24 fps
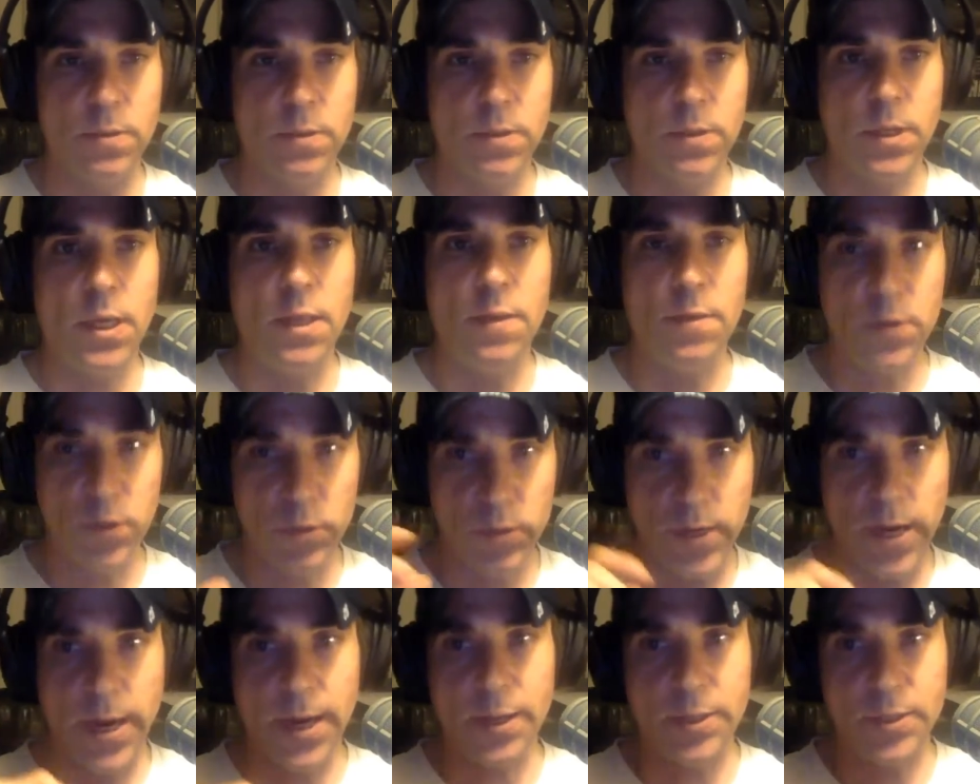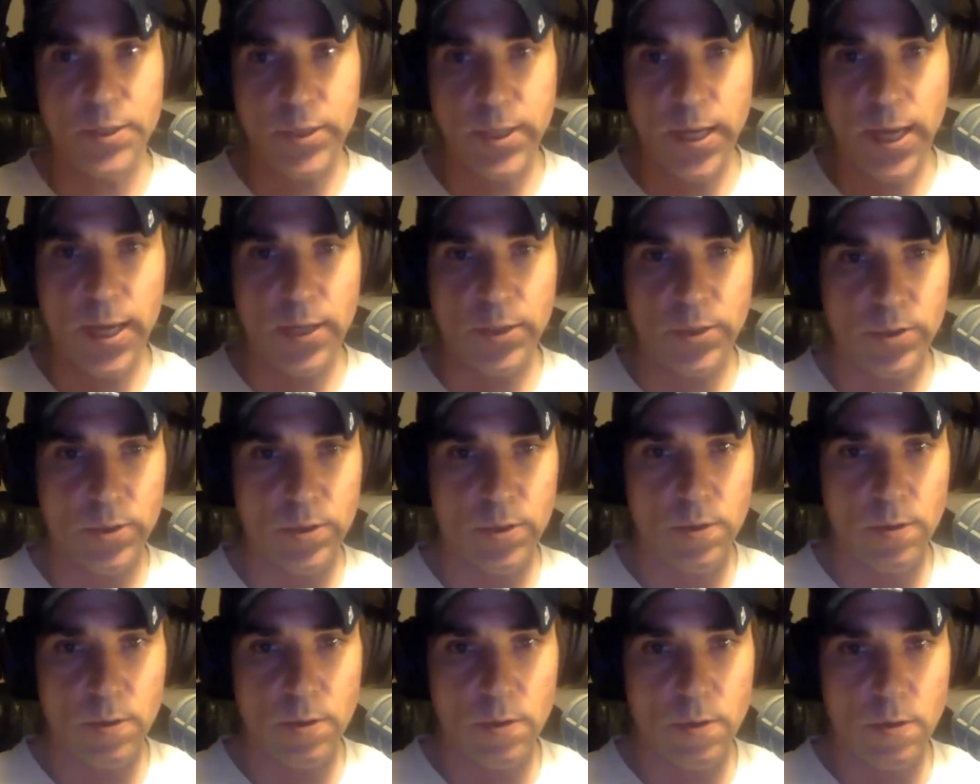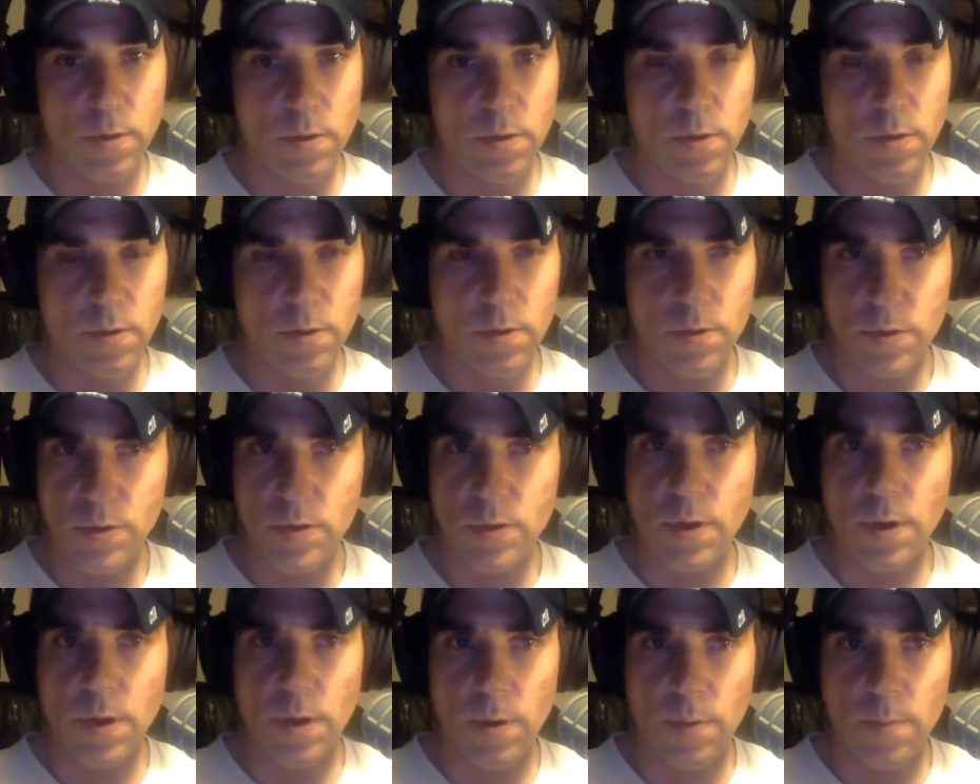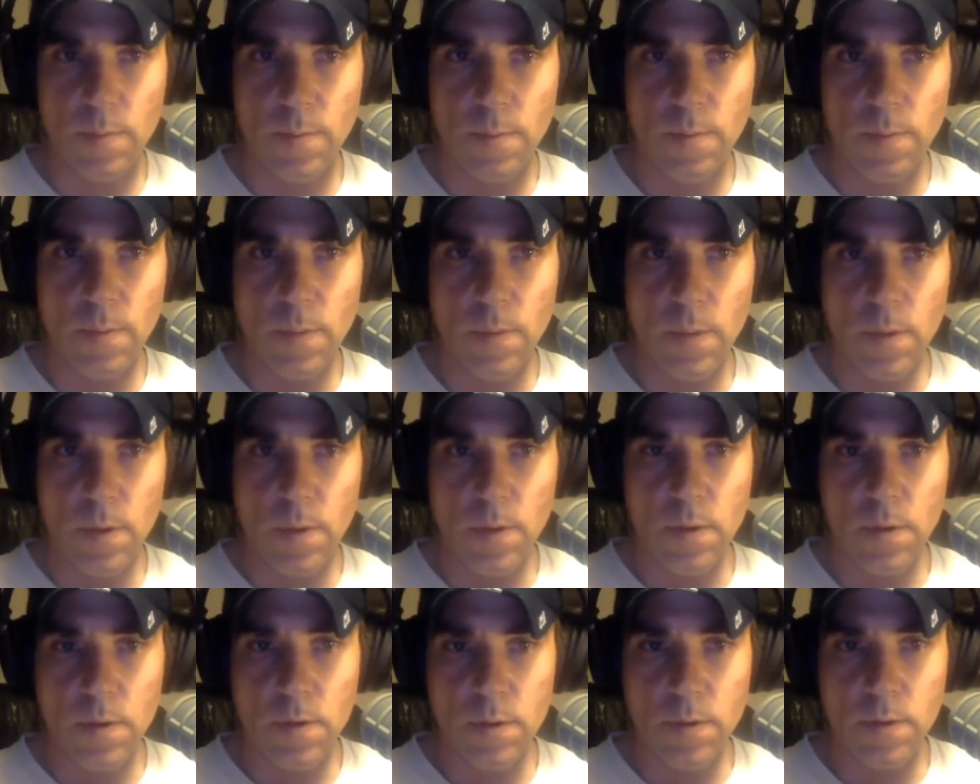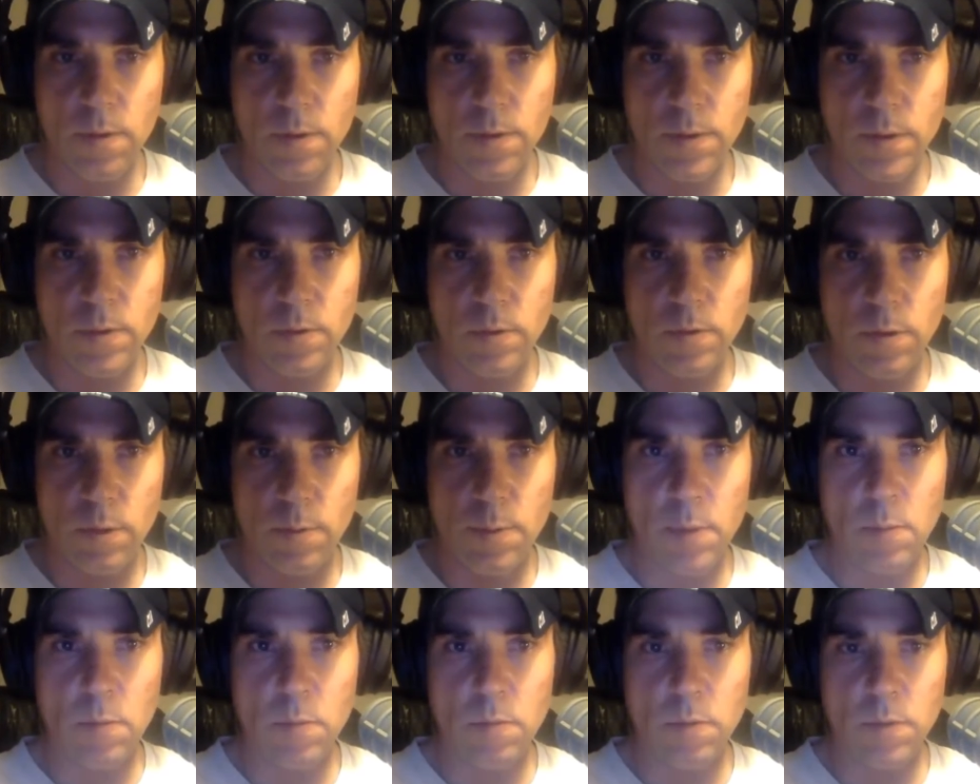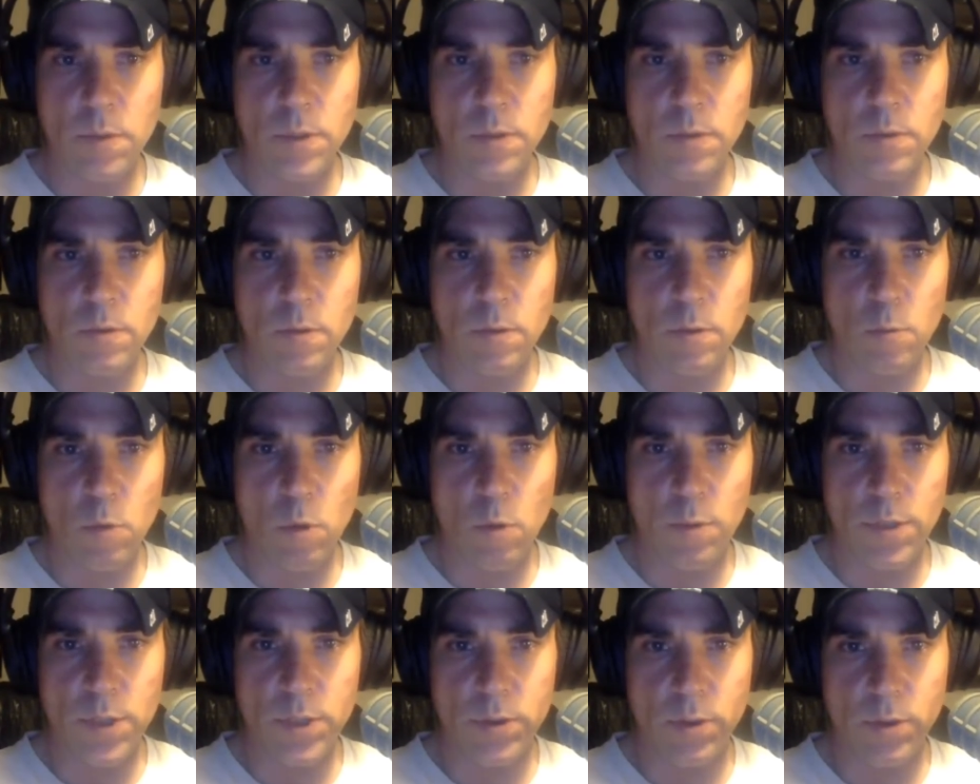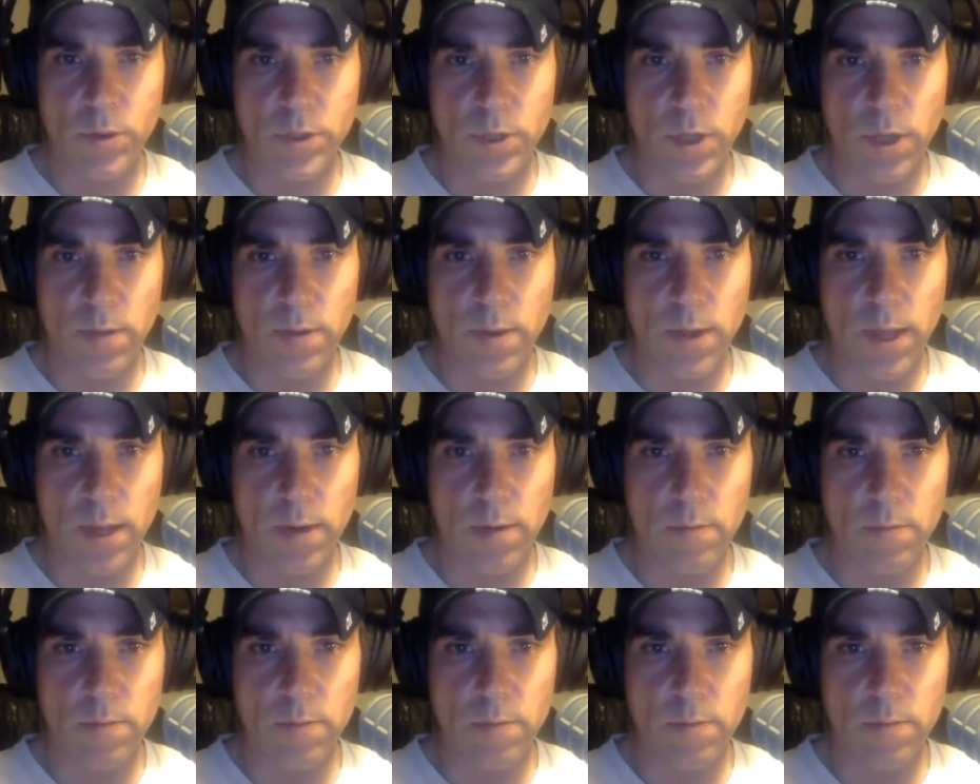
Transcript: in the United States. So, let's do a little bit. Let's do a little more research on that.